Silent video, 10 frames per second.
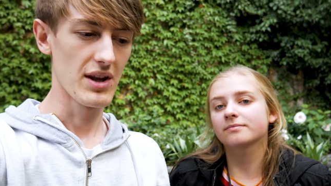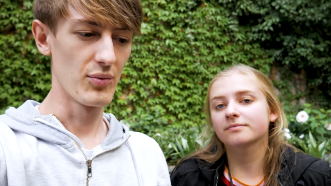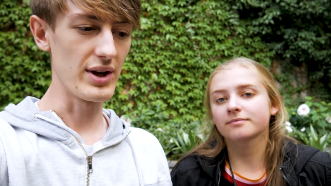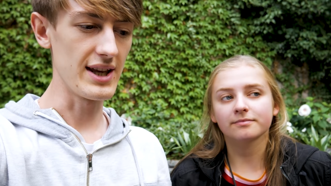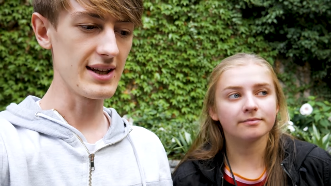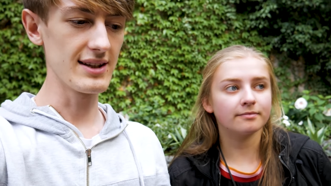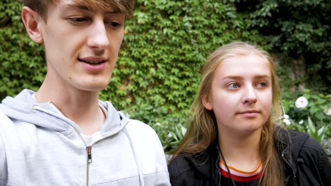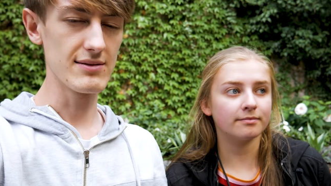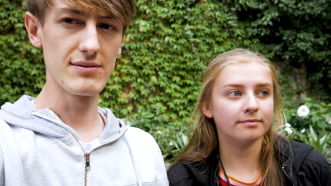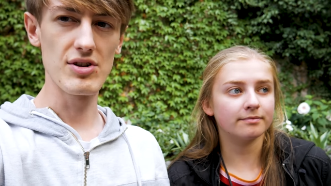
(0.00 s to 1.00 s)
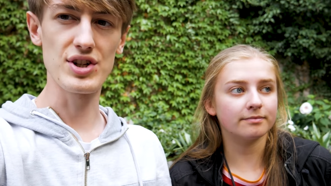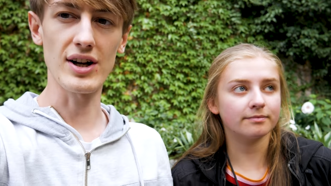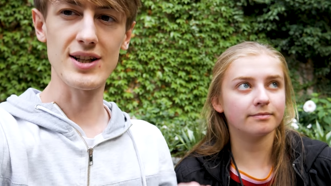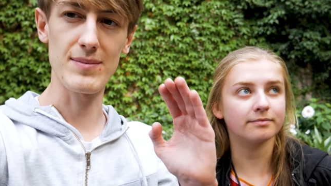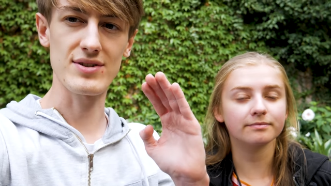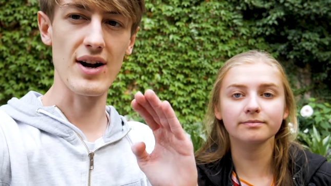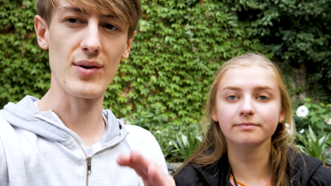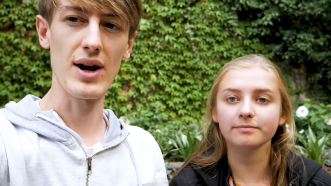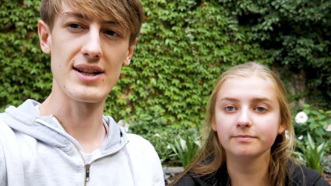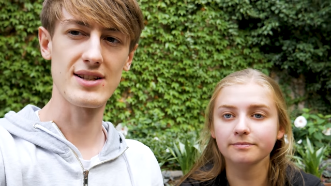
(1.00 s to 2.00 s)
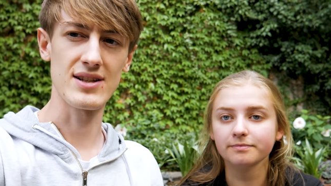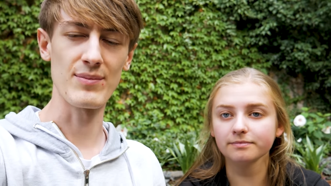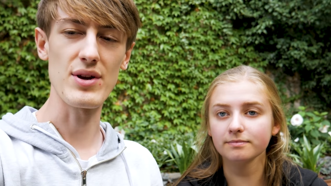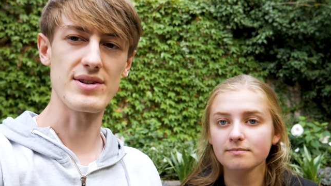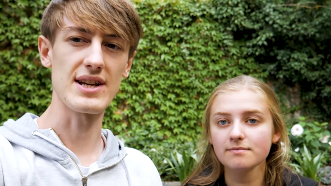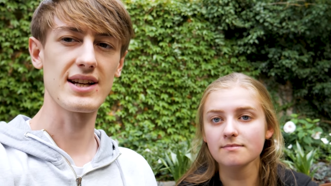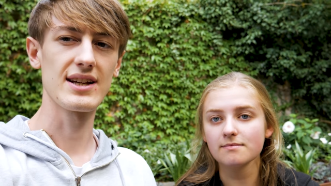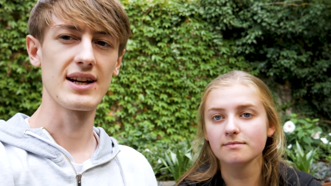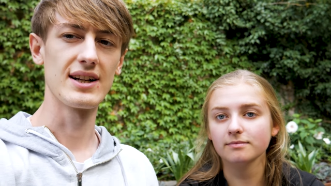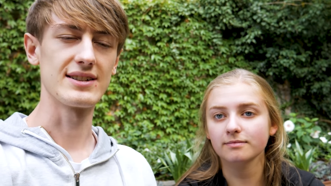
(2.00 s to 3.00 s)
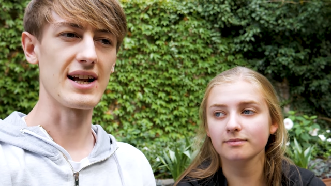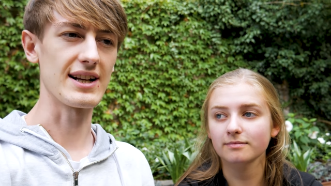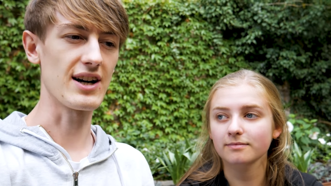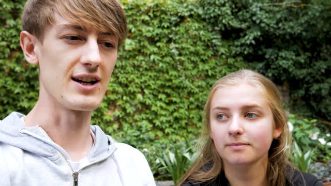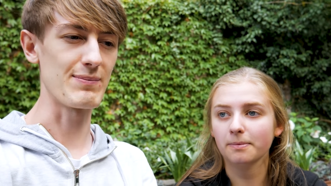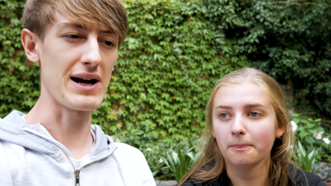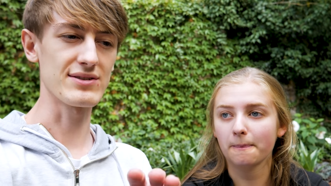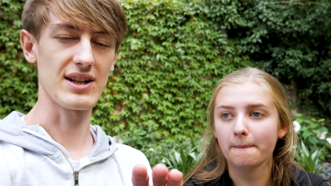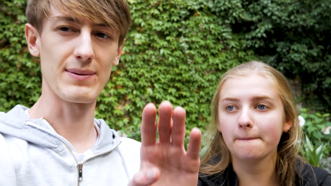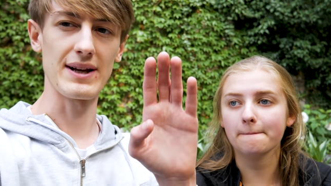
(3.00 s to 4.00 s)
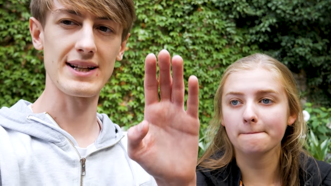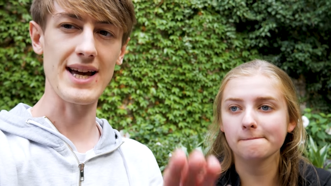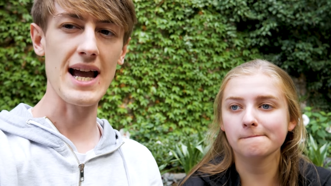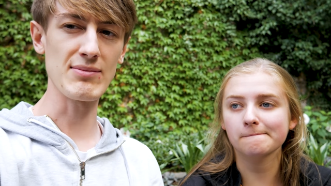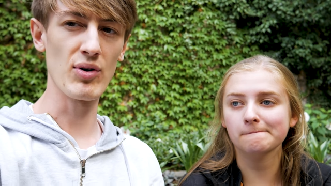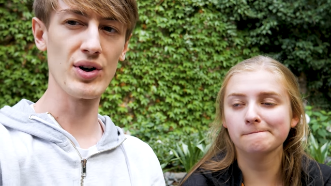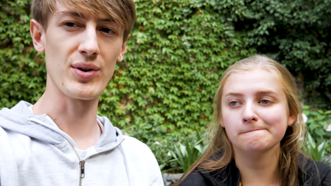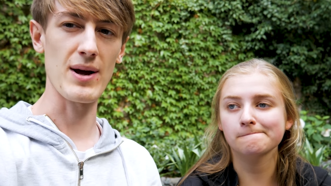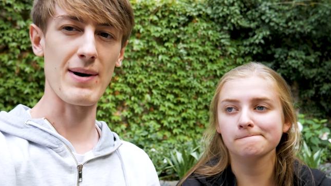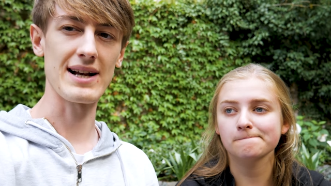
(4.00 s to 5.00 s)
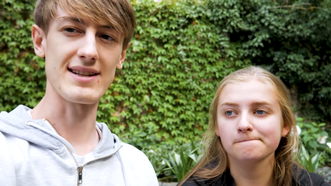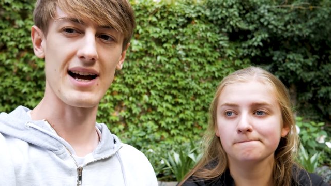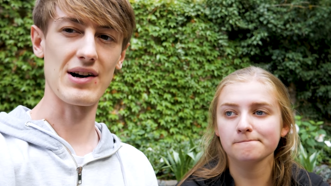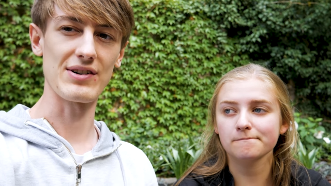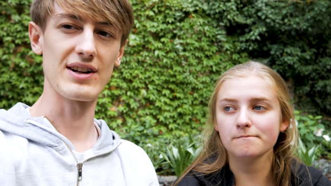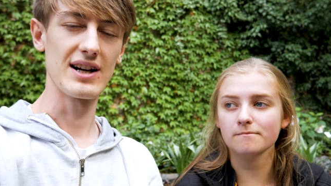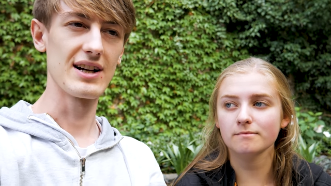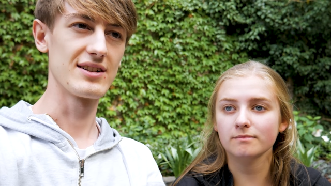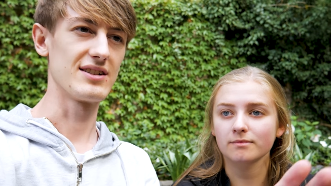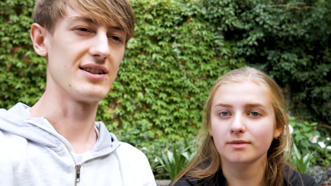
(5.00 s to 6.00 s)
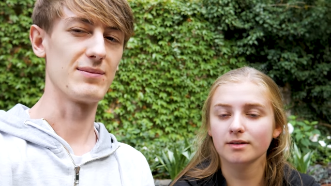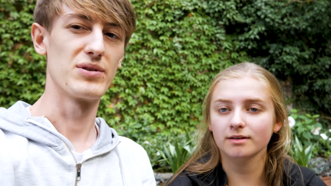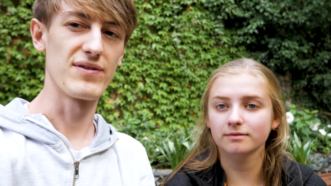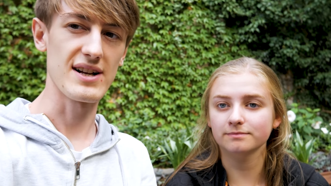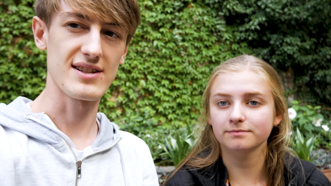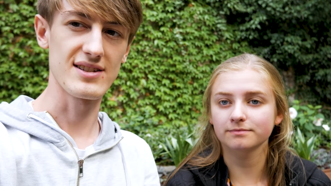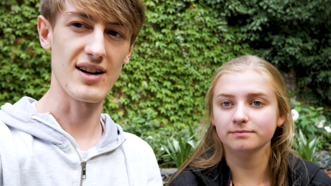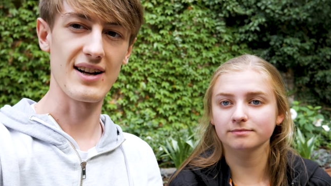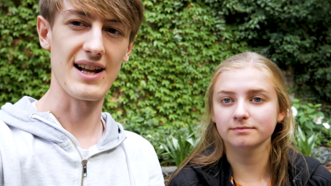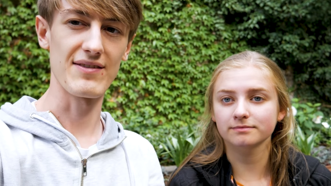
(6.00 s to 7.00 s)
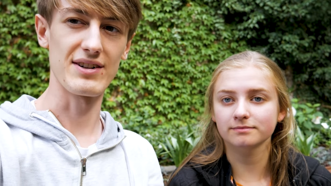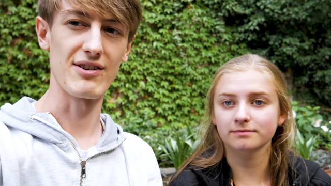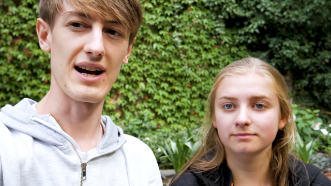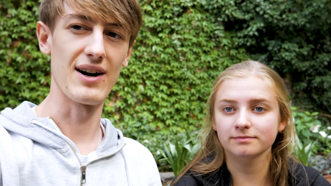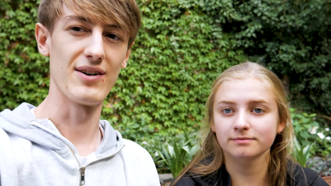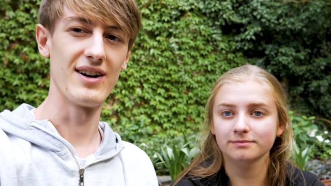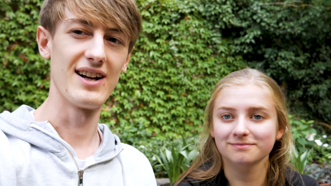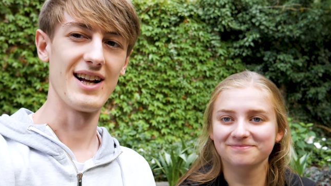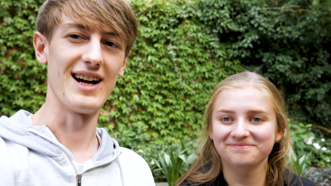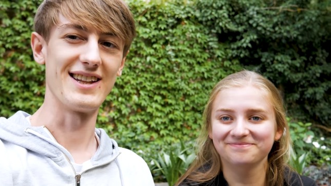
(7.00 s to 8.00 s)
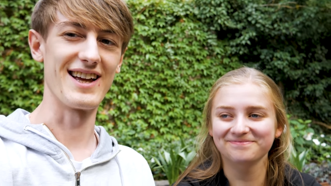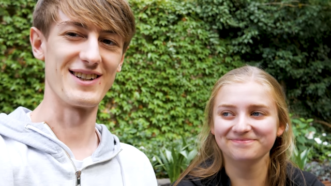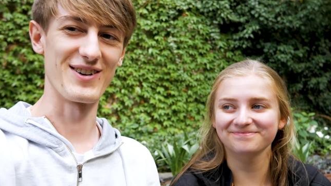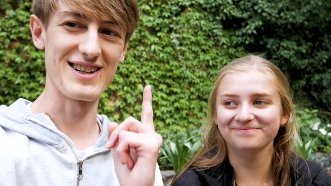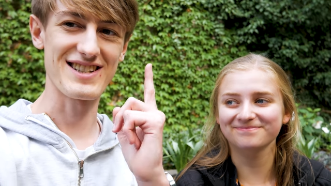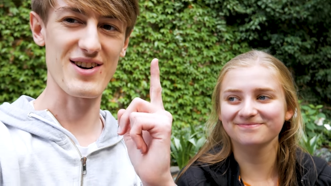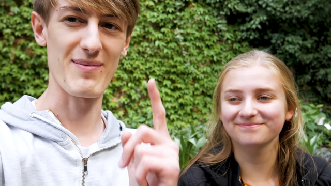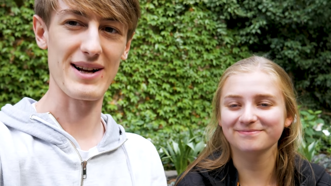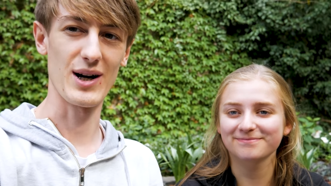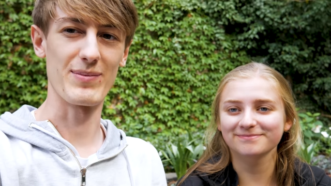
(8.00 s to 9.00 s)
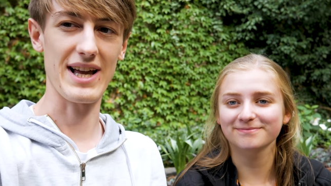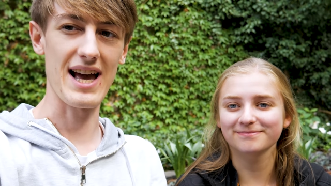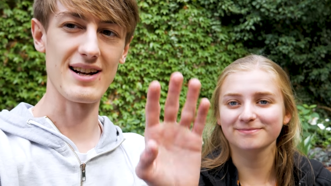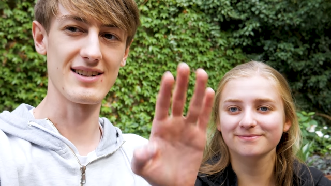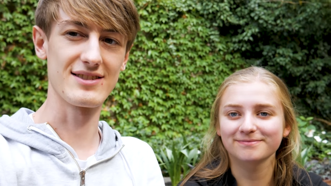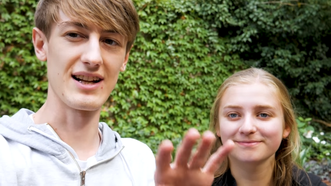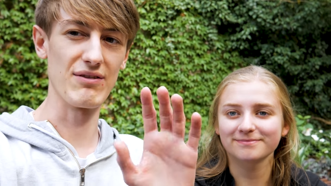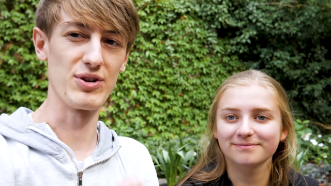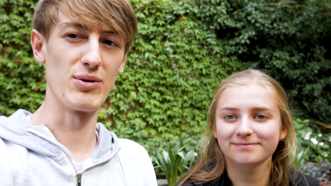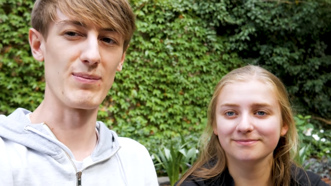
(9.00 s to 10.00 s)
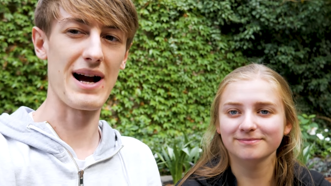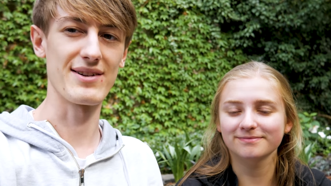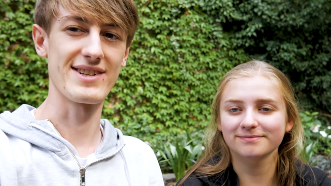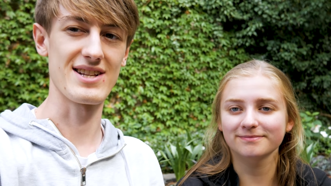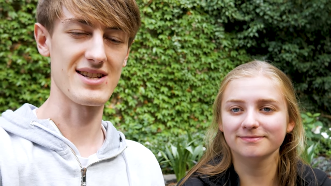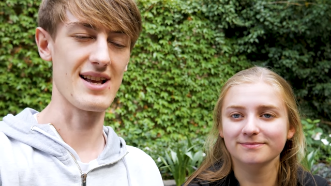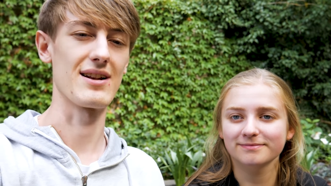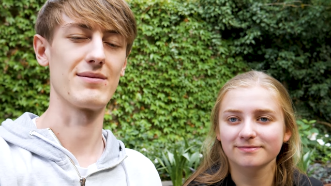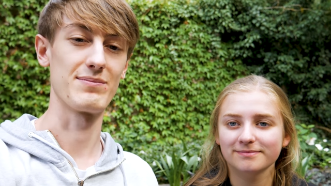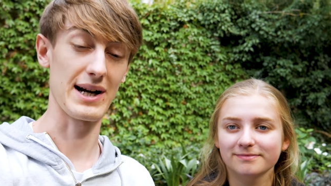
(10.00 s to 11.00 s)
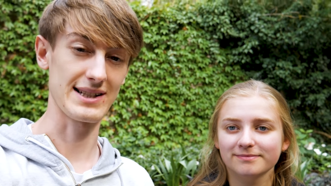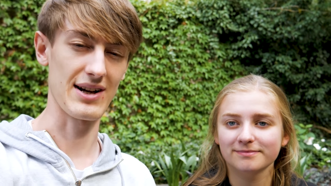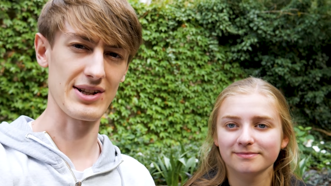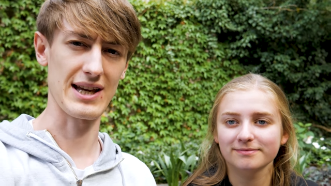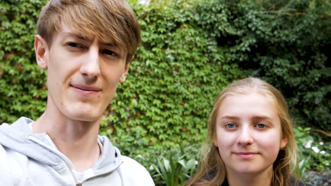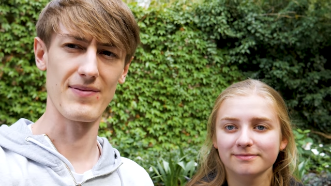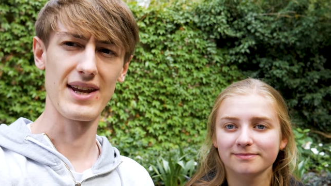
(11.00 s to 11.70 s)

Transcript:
Speaker 1: we shot up straight away to some music, then it kind of bounced off it, came all the way back down. The professor started having a row, and then it went straight back up again, did a few more bounces, and then back down again.